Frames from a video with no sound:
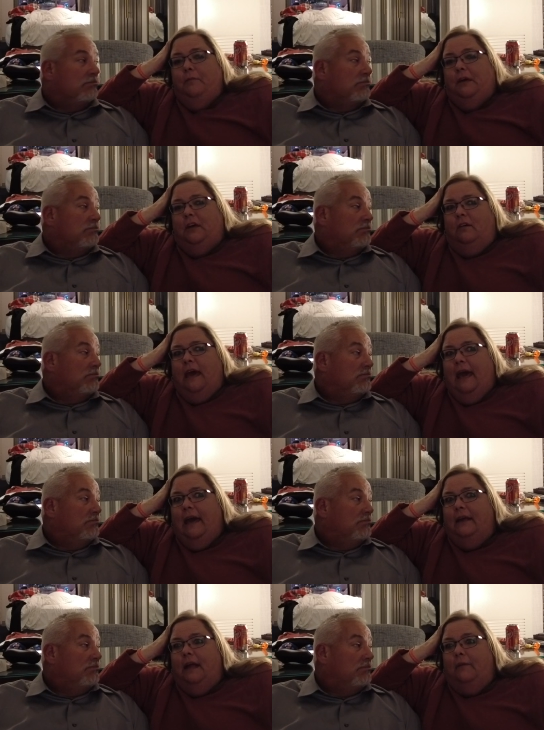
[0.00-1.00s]
Speaker 1: But you
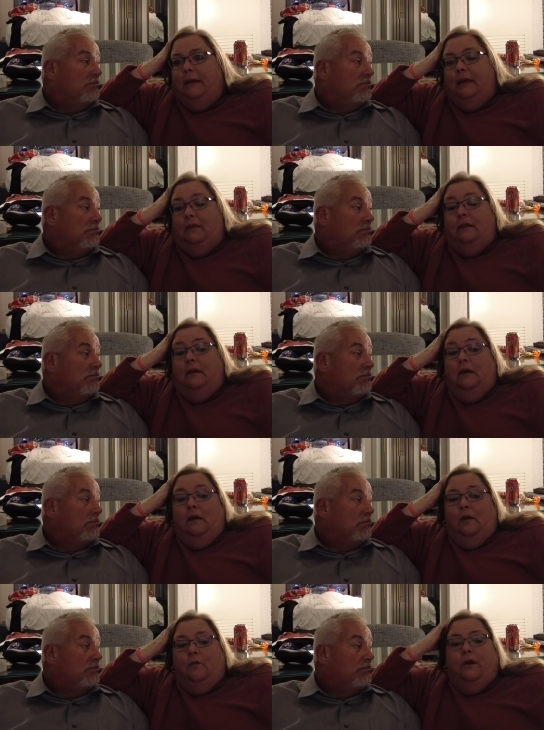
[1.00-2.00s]
can't. I mean,
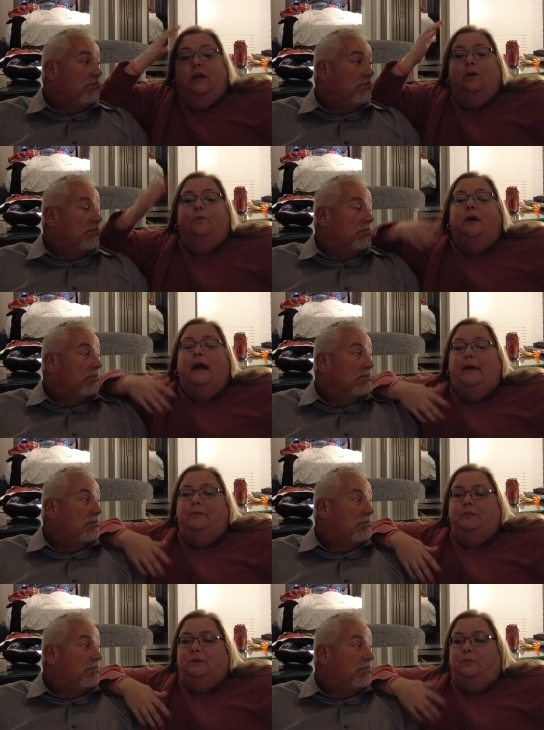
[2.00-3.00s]
we're we're
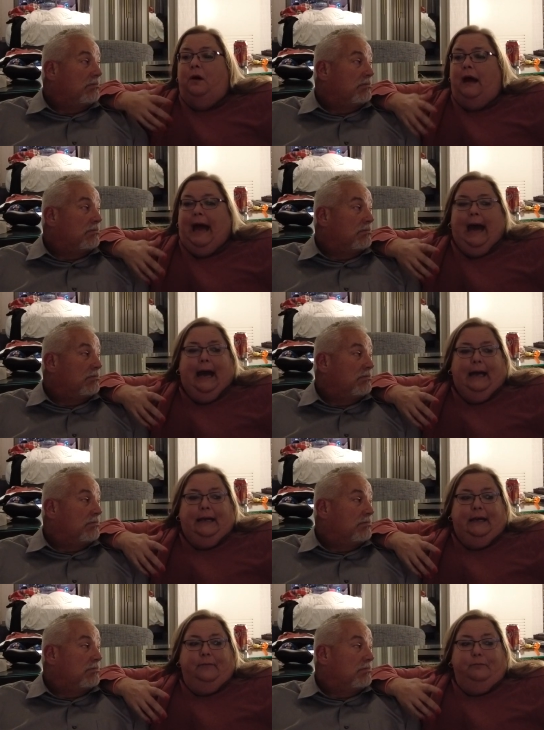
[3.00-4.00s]
able to
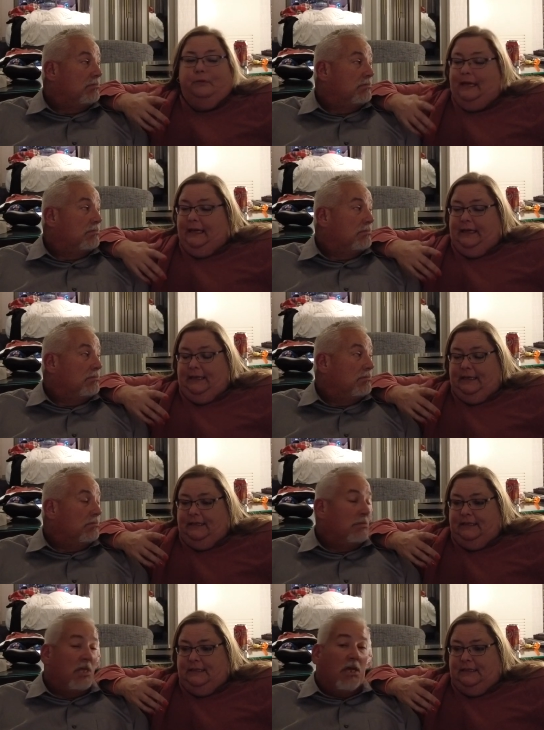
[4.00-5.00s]
pack
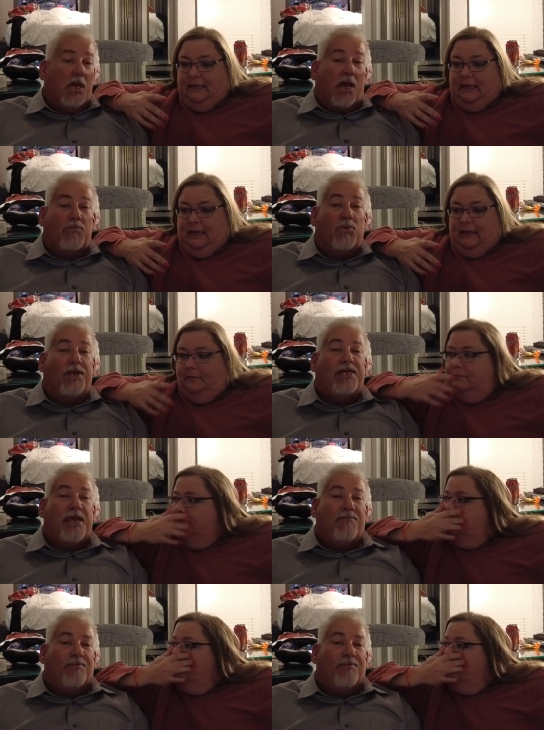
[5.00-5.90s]
blankets.
Speaker 2: I mean, we came